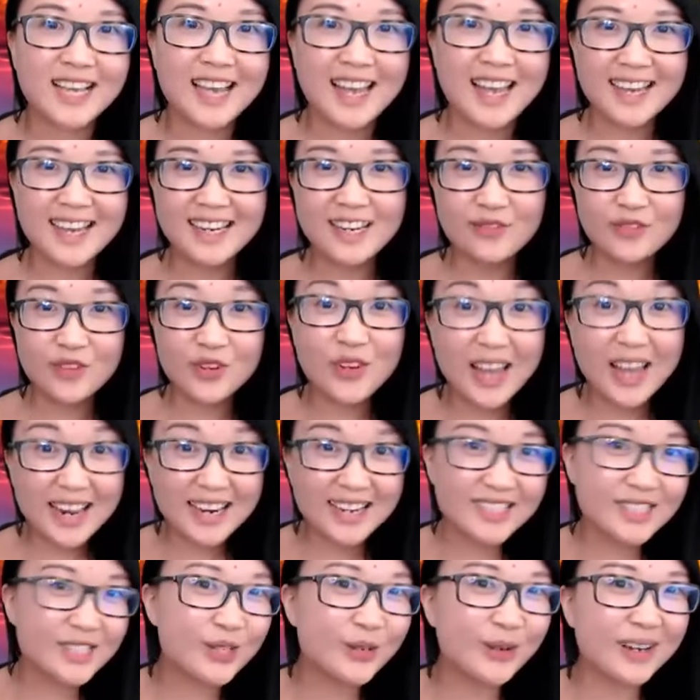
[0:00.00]
And if you
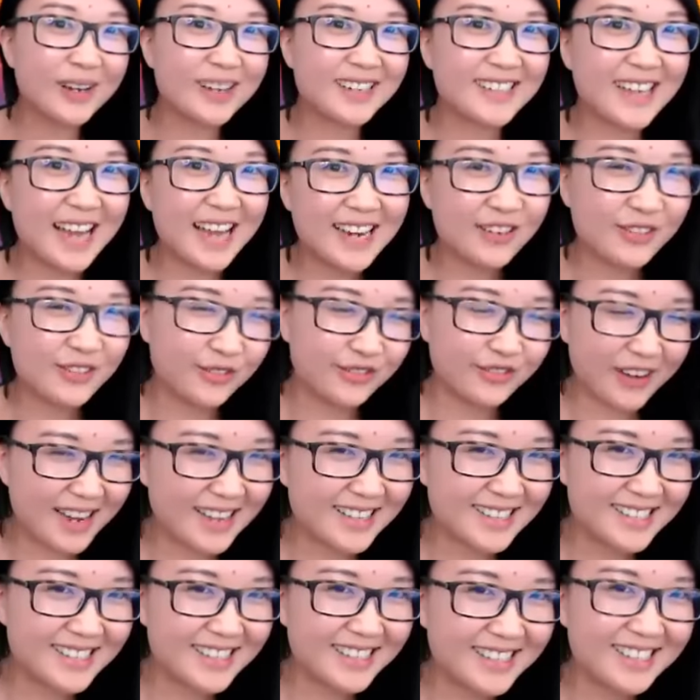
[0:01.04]
get into Ignite,
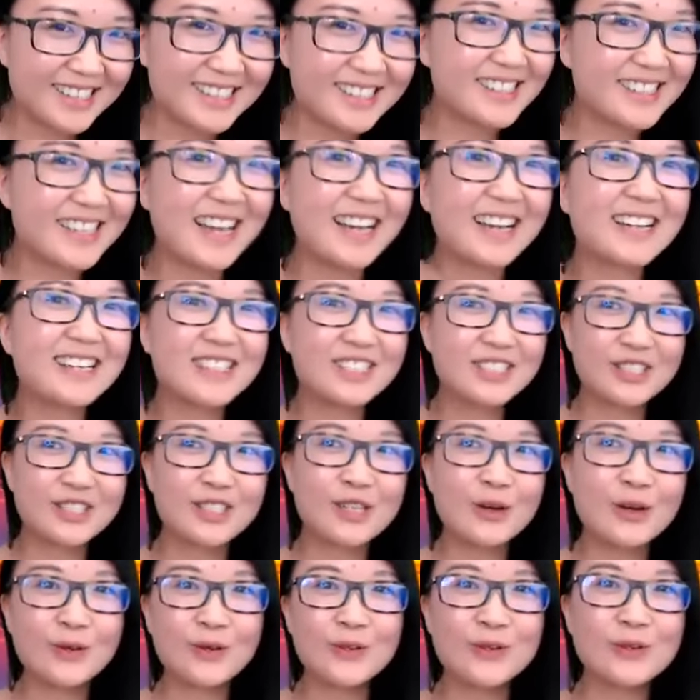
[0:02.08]
Francis, I can
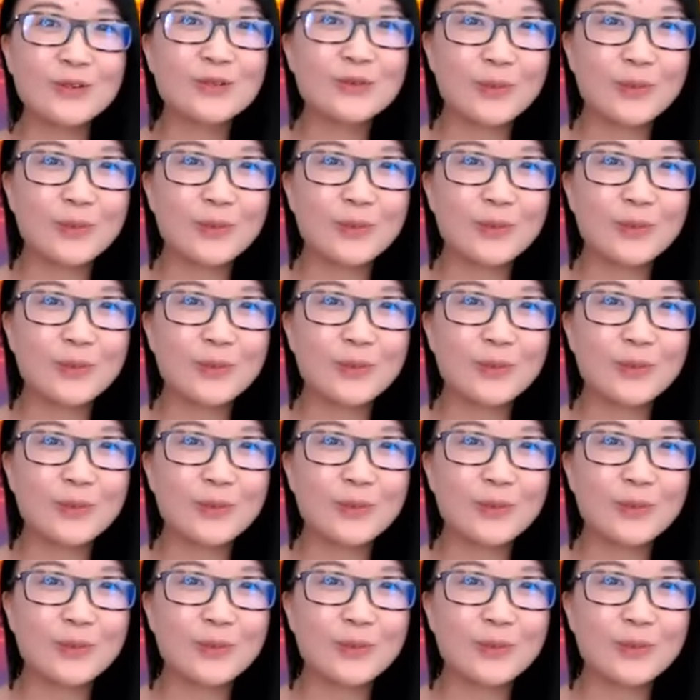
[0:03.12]
show you